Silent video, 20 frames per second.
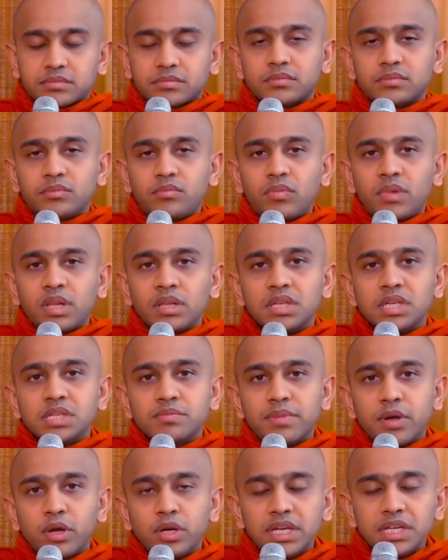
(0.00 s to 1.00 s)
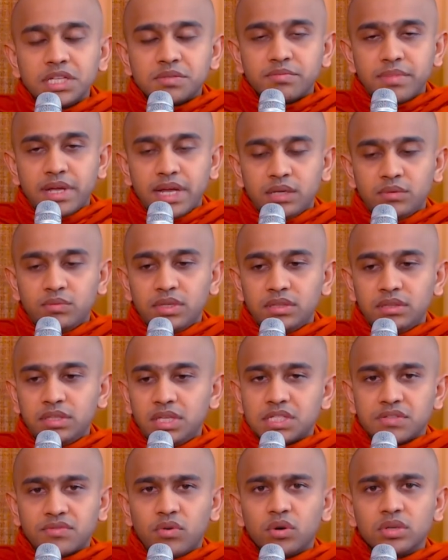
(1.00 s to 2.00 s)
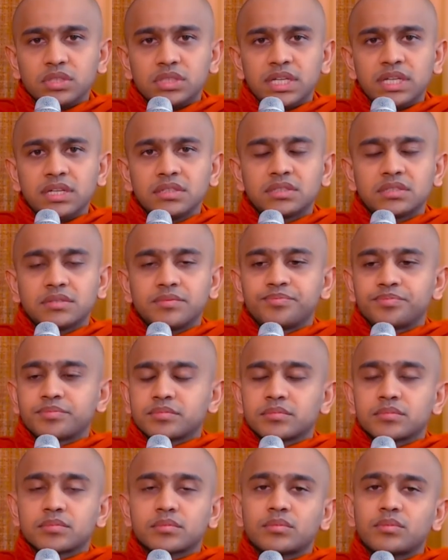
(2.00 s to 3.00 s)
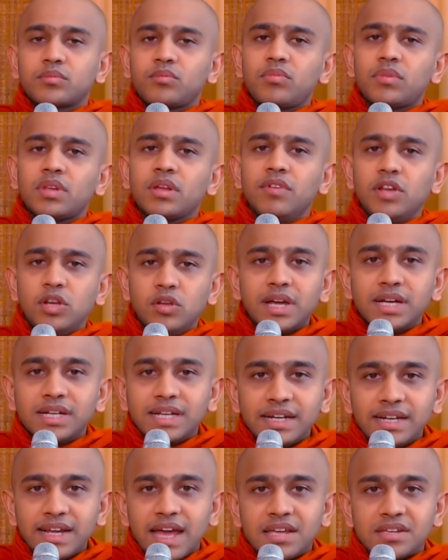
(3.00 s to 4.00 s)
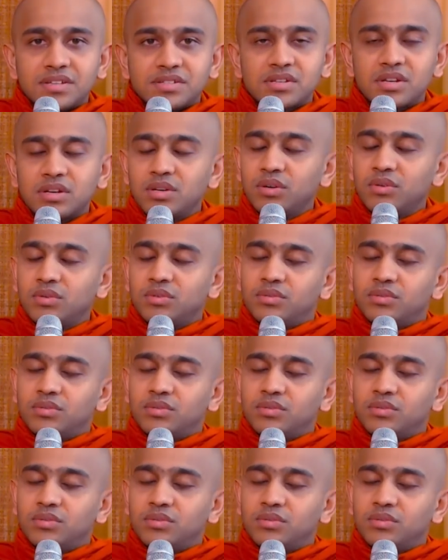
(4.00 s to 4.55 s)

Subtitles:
this body is made with these 4 things, will you get attached? No.